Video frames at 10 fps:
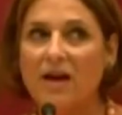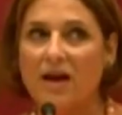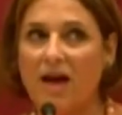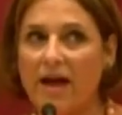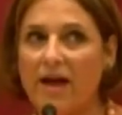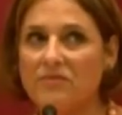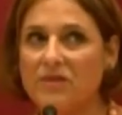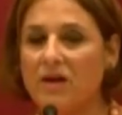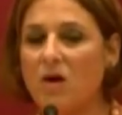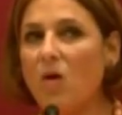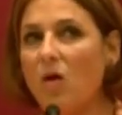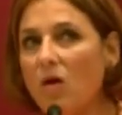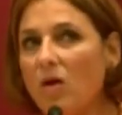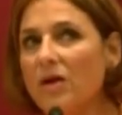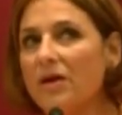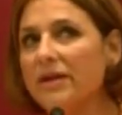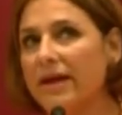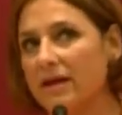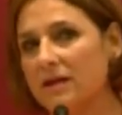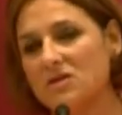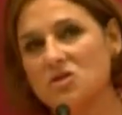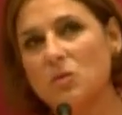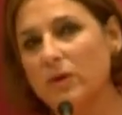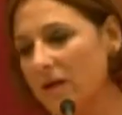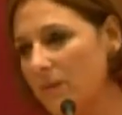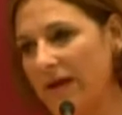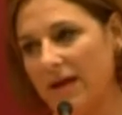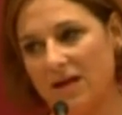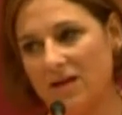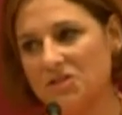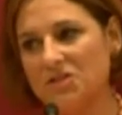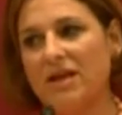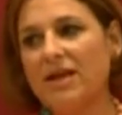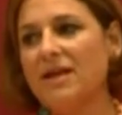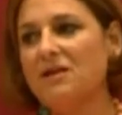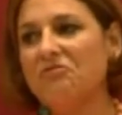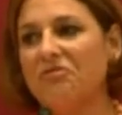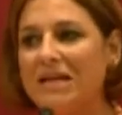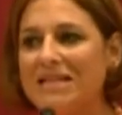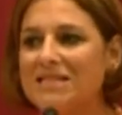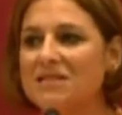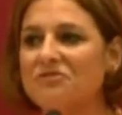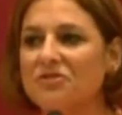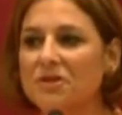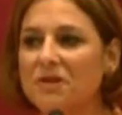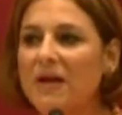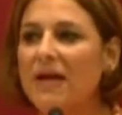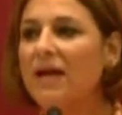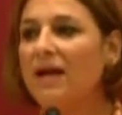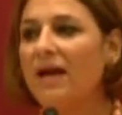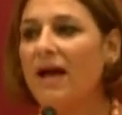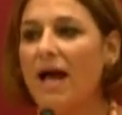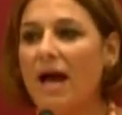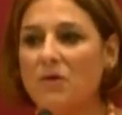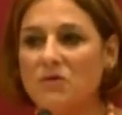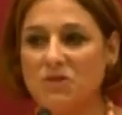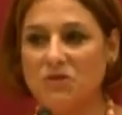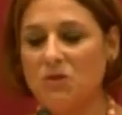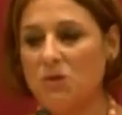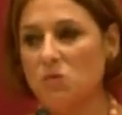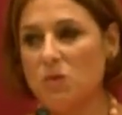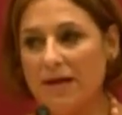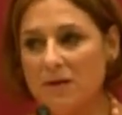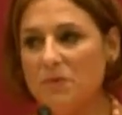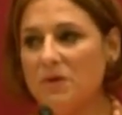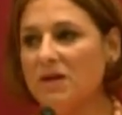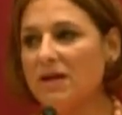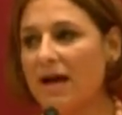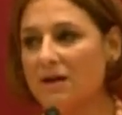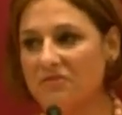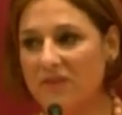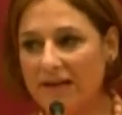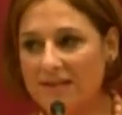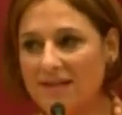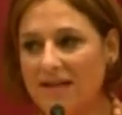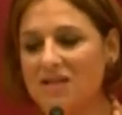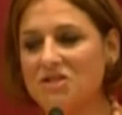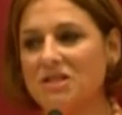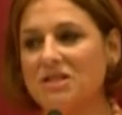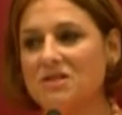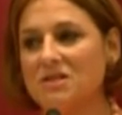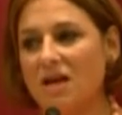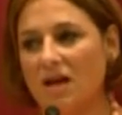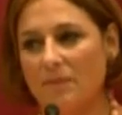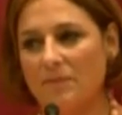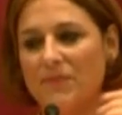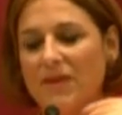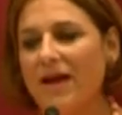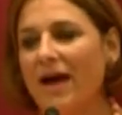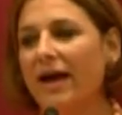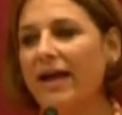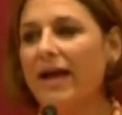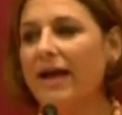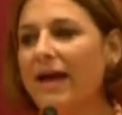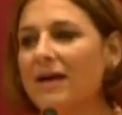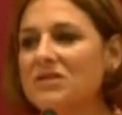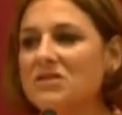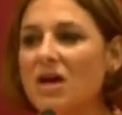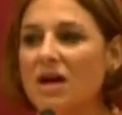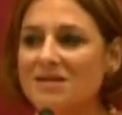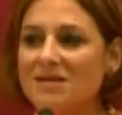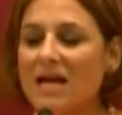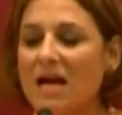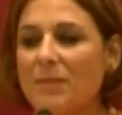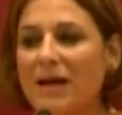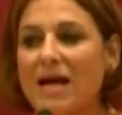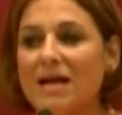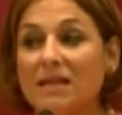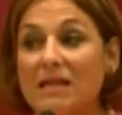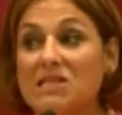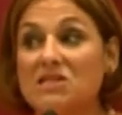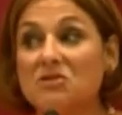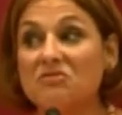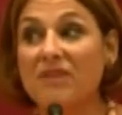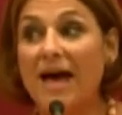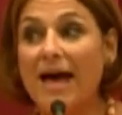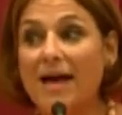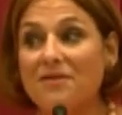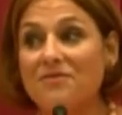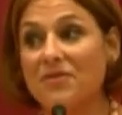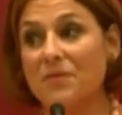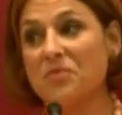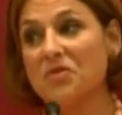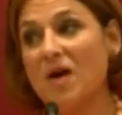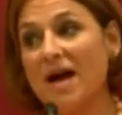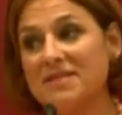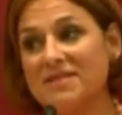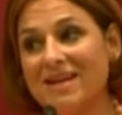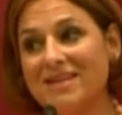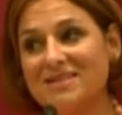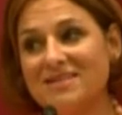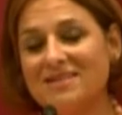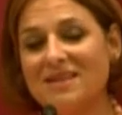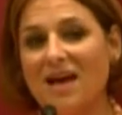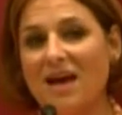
I have like a whole like twenty page like advice for how to write a book, how to find an agent. Um, I, I haven't talked a lot about how to like survive the process.